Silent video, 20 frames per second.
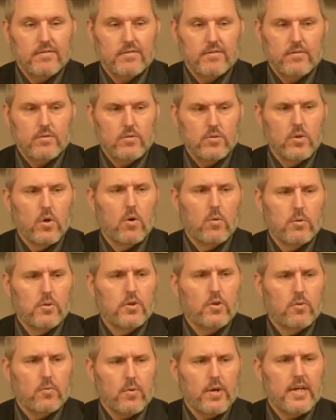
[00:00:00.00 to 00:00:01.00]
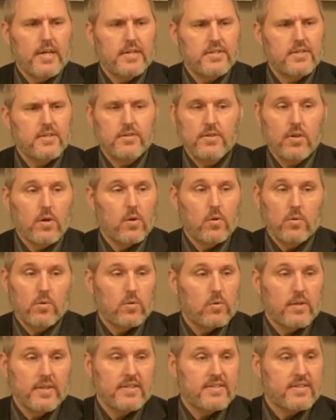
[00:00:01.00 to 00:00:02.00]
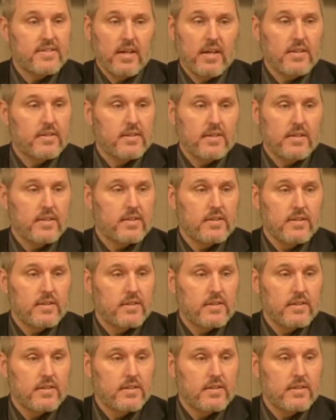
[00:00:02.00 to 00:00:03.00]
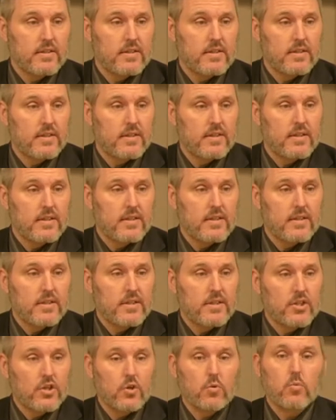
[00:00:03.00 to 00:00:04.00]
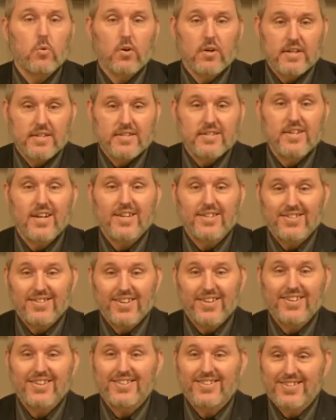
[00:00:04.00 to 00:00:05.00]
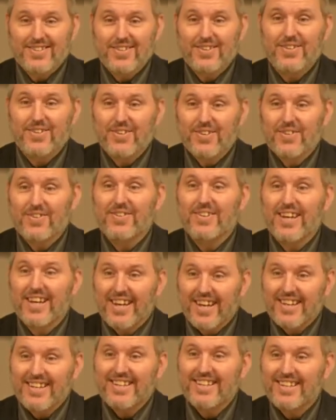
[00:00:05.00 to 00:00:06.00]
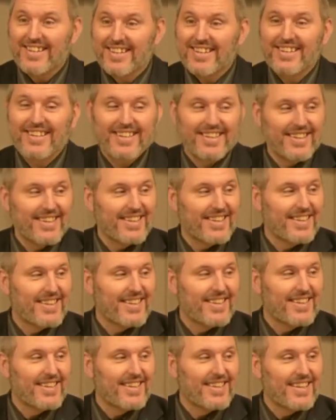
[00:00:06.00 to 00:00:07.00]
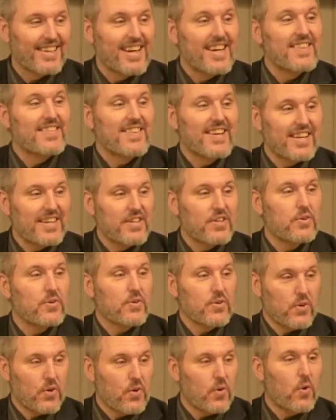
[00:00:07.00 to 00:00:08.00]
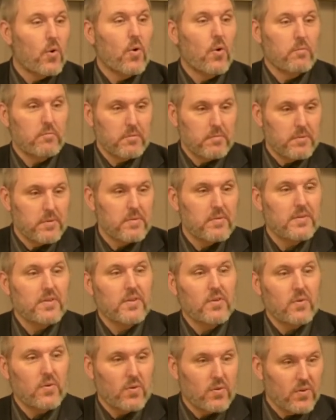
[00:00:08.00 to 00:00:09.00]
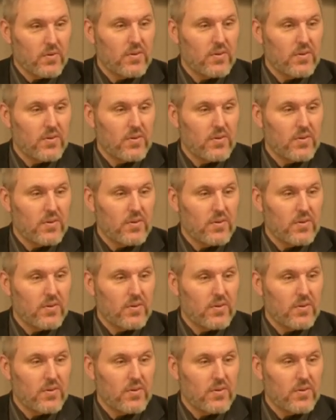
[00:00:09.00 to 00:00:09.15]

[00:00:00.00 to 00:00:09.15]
No, when they're raised, no, it's not done. Your work is not done until you're dead. And then you go home to be with the Lord.